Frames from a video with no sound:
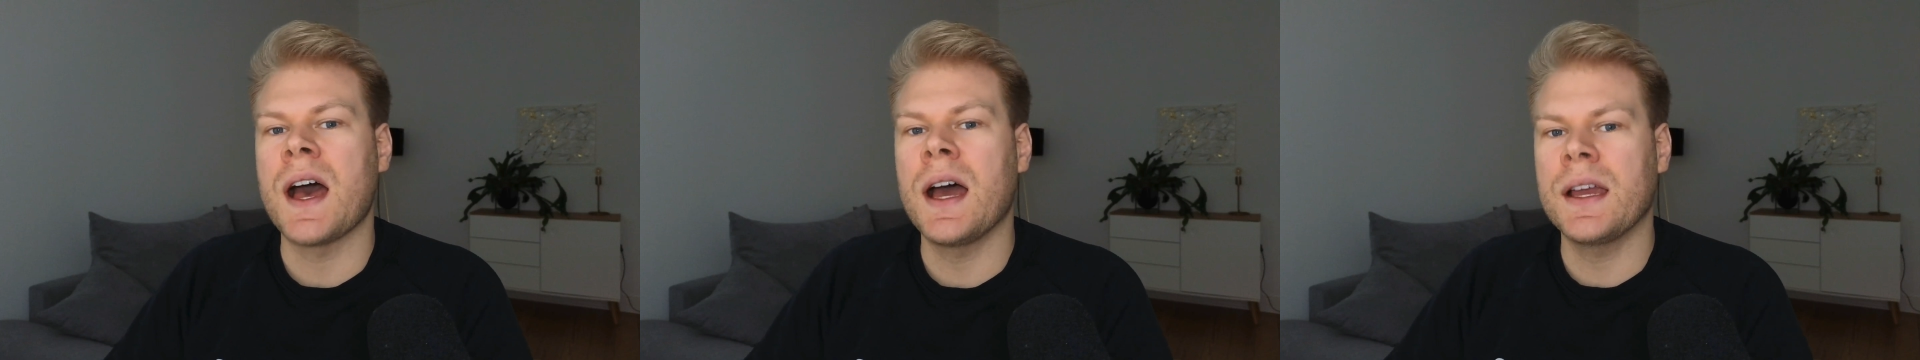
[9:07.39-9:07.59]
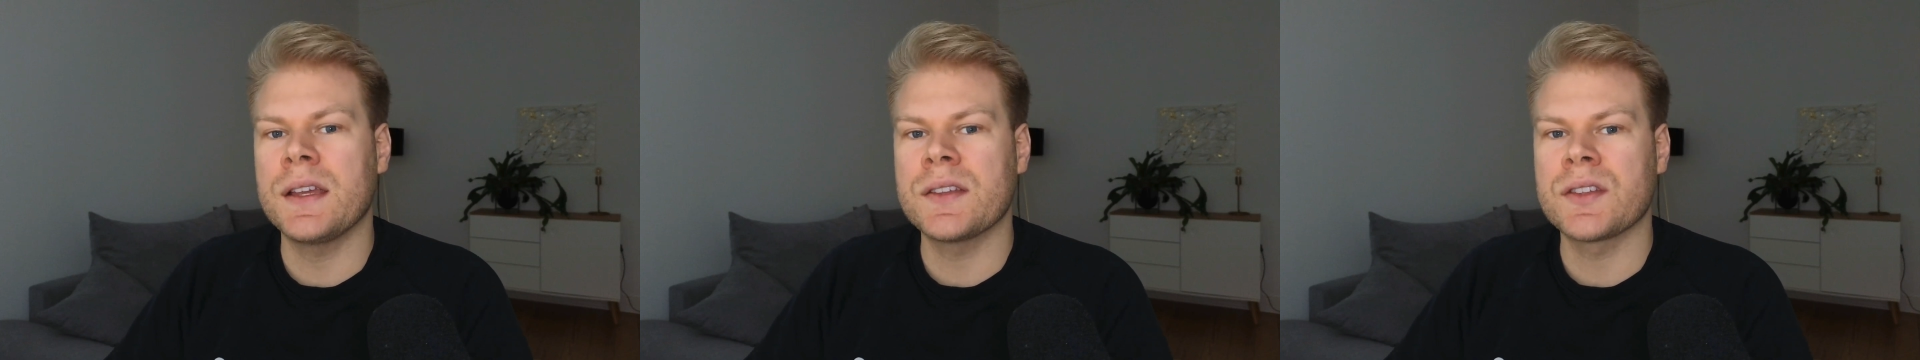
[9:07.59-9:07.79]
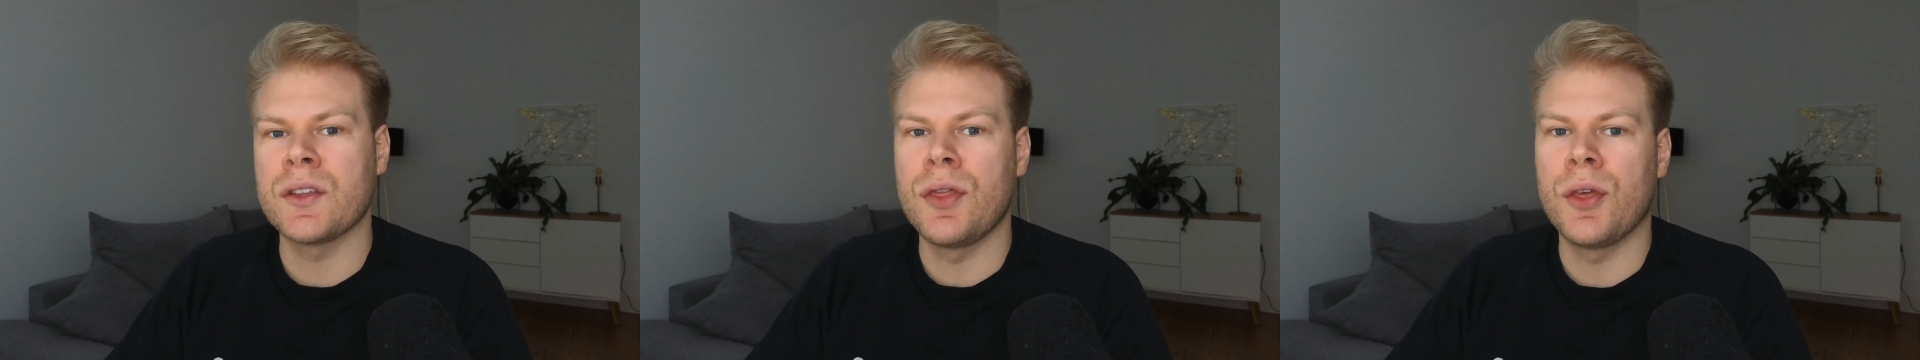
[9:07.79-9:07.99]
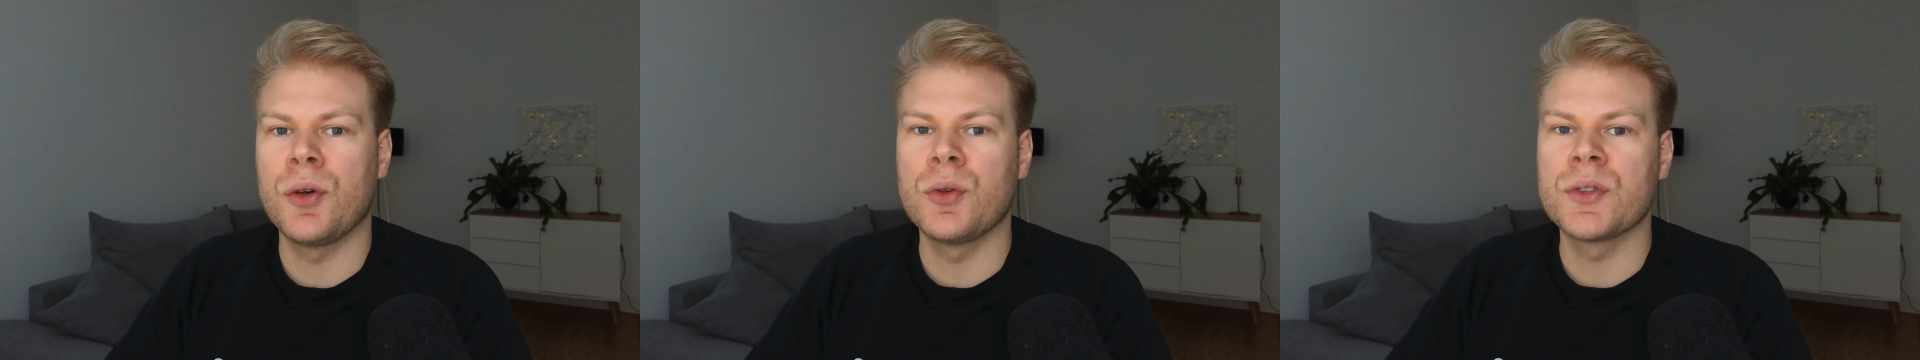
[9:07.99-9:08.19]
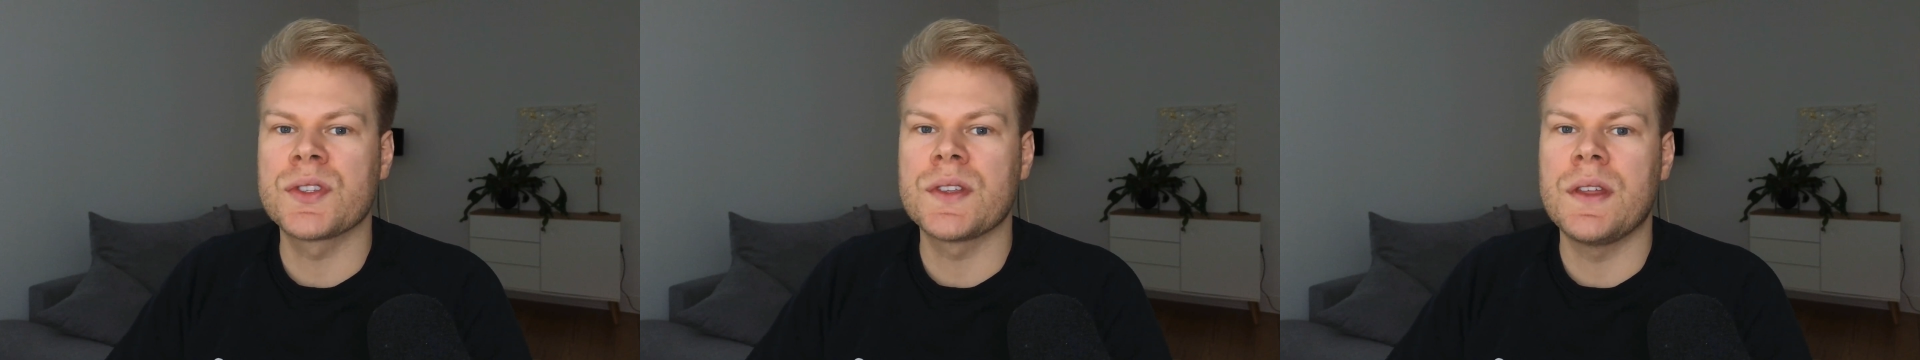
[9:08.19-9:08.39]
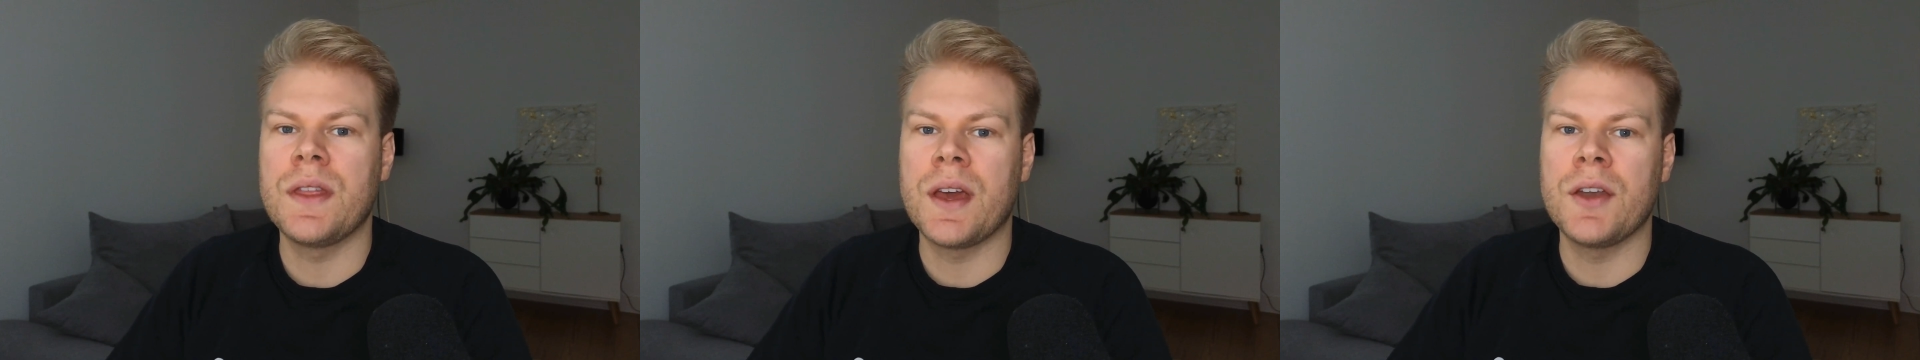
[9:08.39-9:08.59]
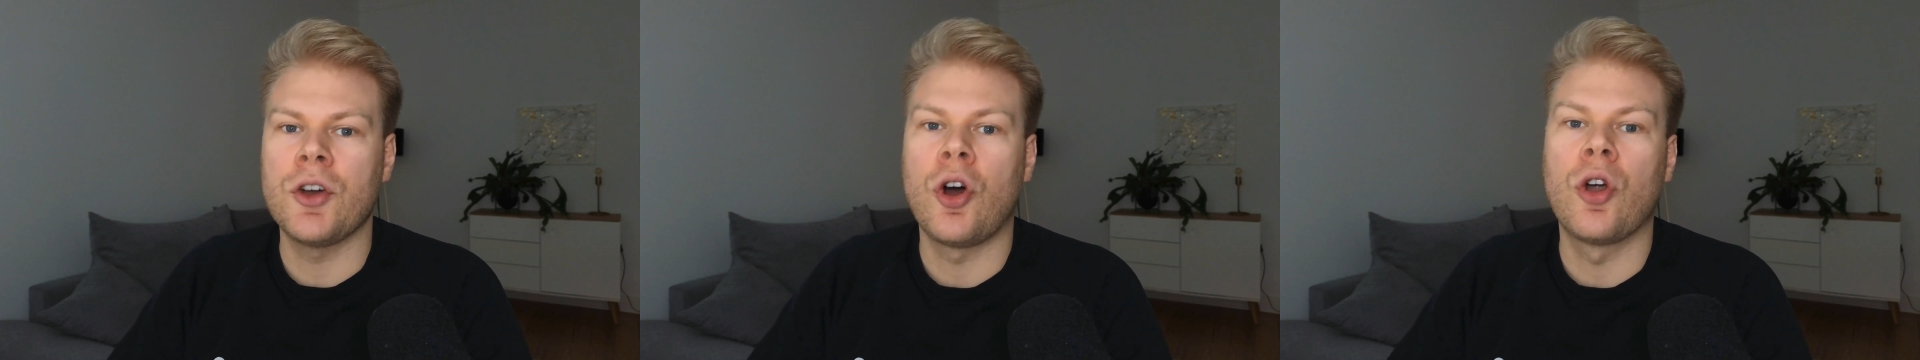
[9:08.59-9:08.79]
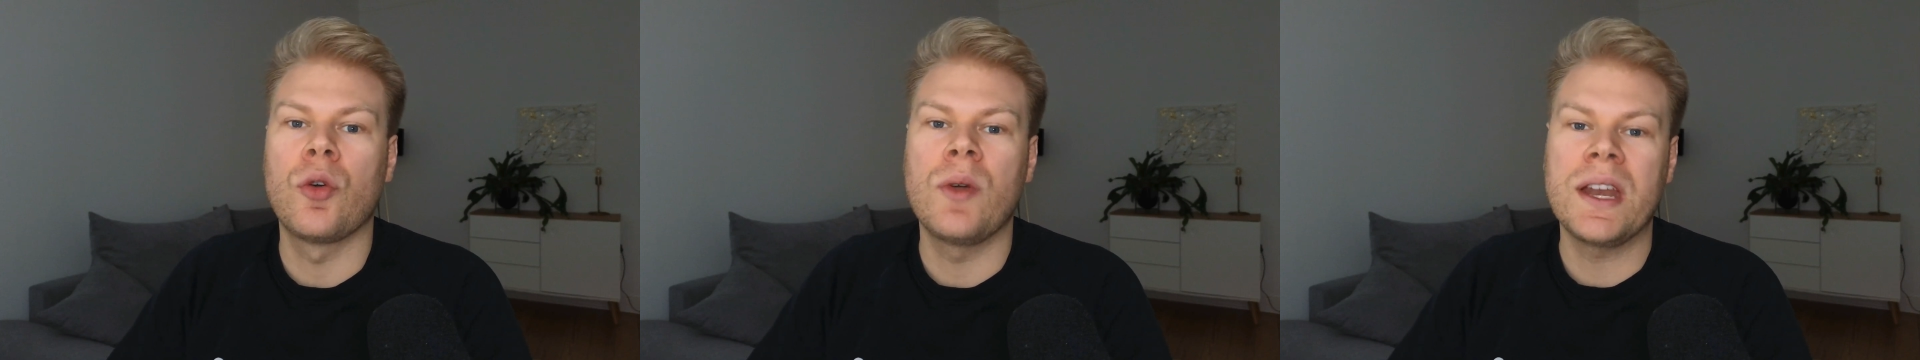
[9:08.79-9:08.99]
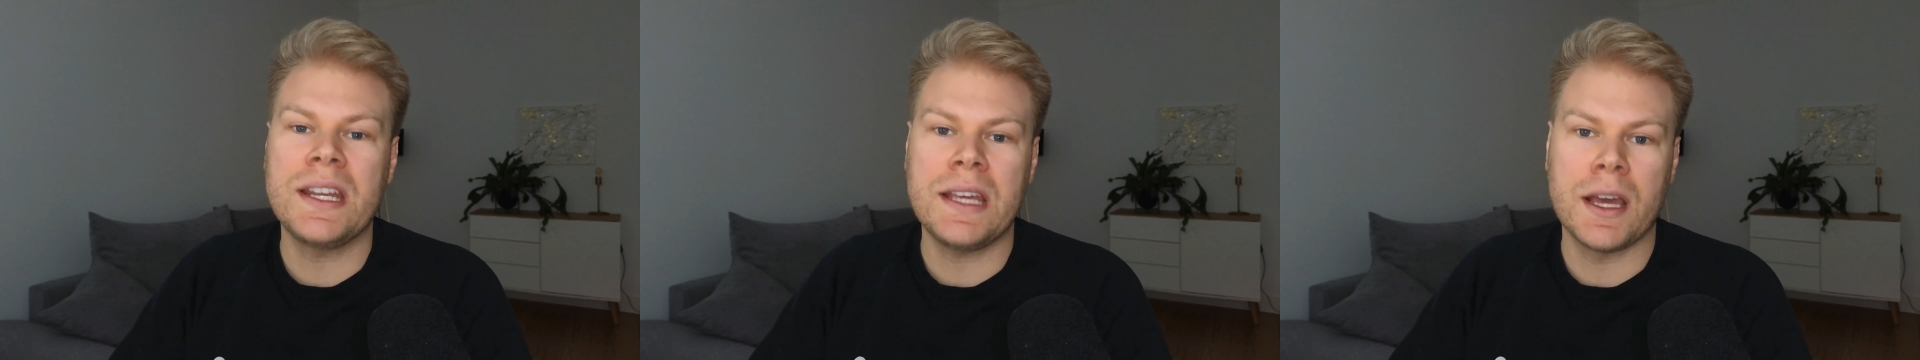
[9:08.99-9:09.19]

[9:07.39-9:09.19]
highest in those that already